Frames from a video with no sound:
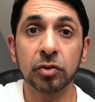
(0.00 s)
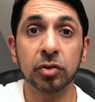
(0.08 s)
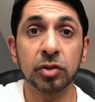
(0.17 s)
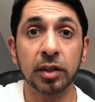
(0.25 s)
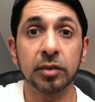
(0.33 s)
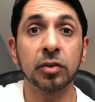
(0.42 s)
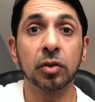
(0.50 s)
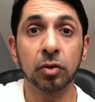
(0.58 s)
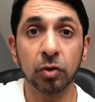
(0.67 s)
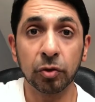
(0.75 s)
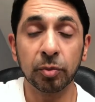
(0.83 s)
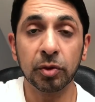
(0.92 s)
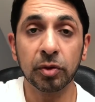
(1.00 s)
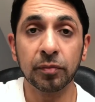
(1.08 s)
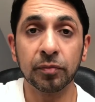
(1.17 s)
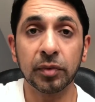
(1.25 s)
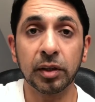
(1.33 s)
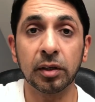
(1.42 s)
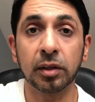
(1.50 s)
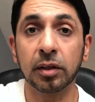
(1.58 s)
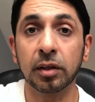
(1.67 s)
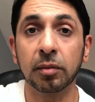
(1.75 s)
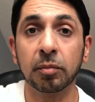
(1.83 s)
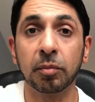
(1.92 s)
such as cocodamol,
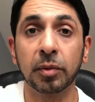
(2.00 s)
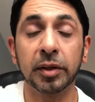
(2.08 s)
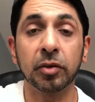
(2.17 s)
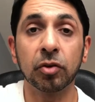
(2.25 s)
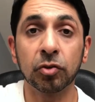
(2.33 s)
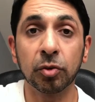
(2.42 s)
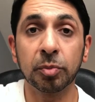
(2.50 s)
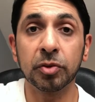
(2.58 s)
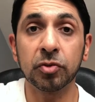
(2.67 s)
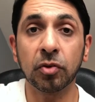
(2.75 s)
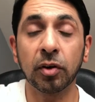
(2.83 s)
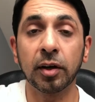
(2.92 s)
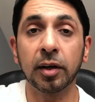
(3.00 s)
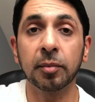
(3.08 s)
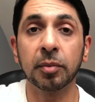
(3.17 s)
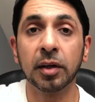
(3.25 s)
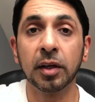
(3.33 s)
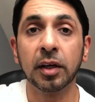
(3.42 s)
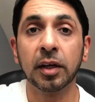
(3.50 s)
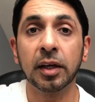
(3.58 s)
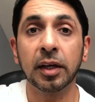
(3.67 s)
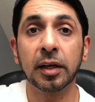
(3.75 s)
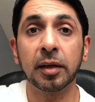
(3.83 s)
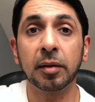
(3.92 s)
but you can also prescribe
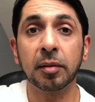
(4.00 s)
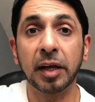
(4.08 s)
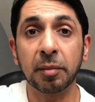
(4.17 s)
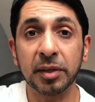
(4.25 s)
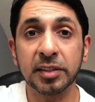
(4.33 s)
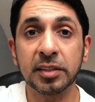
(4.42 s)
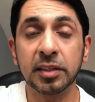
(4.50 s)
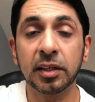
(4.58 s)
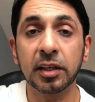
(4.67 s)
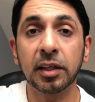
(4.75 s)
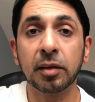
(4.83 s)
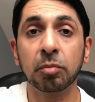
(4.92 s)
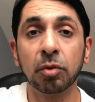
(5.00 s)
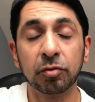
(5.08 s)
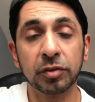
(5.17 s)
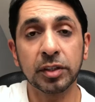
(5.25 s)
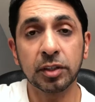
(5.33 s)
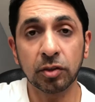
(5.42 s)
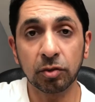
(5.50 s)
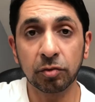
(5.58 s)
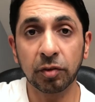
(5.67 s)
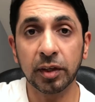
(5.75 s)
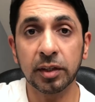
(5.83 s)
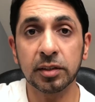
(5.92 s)
MST, morphine
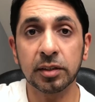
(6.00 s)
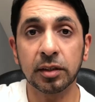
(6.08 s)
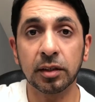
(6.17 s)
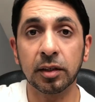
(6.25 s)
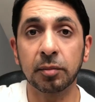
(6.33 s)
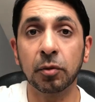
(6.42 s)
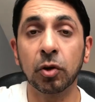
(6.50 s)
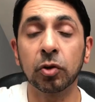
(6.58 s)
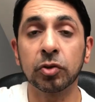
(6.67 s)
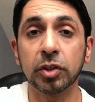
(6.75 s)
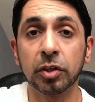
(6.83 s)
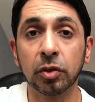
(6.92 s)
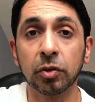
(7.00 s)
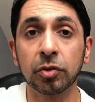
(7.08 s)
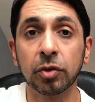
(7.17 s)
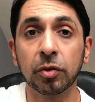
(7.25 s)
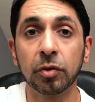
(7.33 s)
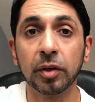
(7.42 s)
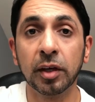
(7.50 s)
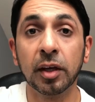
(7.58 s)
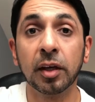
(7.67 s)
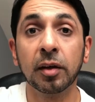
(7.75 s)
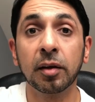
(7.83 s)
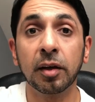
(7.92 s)
sulfate, oxycodone,
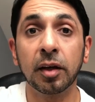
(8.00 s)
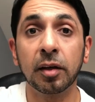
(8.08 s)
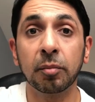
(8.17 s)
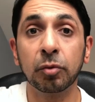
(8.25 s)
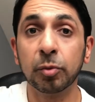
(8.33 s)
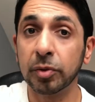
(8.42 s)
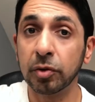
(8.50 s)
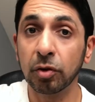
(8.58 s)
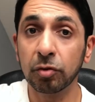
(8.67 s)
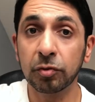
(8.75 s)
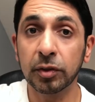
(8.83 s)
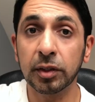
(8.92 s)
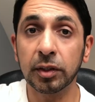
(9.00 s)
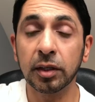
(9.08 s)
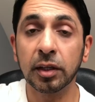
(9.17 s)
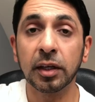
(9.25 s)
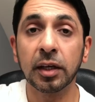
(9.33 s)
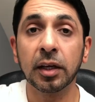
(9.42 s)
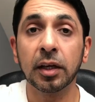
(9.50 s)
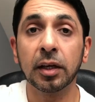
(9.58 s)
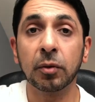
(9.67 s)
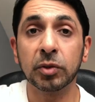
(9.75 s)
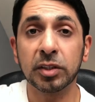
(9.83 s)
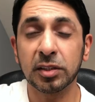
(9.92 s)
buprenorphine,
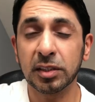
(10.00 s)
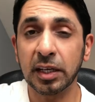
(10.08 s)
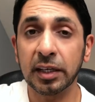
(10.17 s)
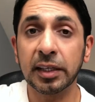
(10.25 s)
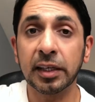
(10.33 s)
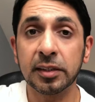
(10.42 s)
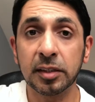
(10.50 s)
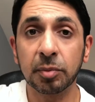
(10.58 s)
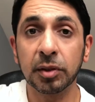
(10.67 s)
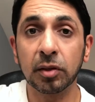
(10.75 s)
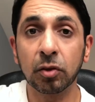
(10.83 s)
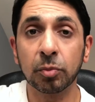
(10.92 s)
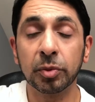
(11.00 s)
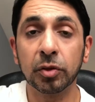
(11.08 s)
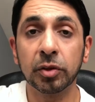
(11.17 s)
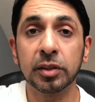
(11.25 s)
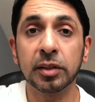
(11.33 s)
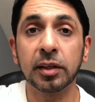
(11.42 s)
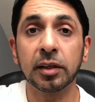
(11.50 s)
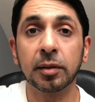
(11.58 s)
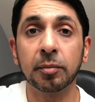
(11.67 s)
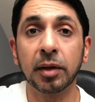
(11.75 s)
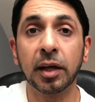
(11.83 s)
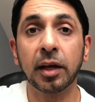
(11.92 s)
which is a slightly atypical opioid,
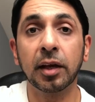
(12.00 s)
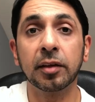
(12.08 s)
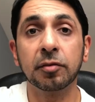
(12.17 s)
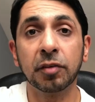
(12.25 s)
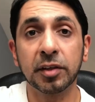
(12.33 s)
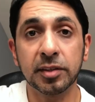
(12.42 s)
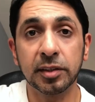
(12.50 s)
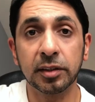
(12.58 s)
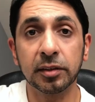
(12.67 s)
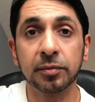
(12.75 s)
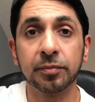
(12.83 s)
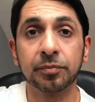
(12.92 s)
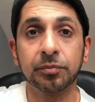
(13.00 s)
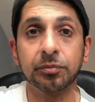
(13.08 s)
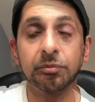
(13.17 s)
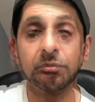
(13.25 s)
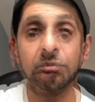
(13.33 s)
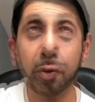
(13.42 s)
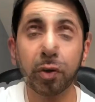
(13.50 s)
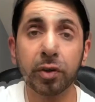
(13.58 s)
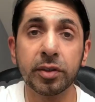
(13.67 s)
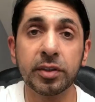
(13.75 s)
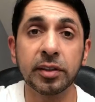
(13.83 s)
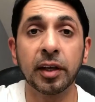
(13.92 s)
and fentanyl. Now,
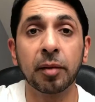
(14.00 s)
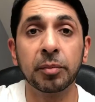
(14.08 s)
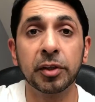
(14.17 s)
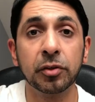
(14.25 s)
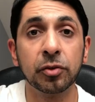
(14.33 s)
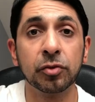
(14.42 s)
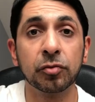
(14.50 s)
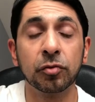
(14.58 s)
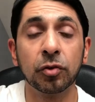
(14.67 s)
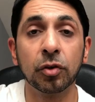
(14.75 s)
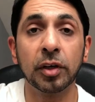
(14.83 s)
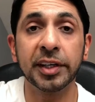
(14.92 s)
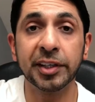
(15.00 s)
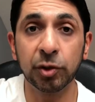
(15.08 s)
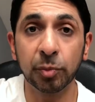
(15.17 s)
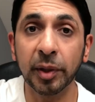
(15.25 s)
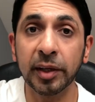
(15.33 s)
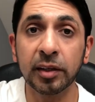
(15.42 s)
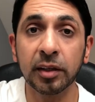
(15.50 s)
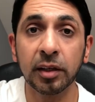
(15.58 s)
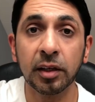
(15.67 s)
opioids can be used for acute pain,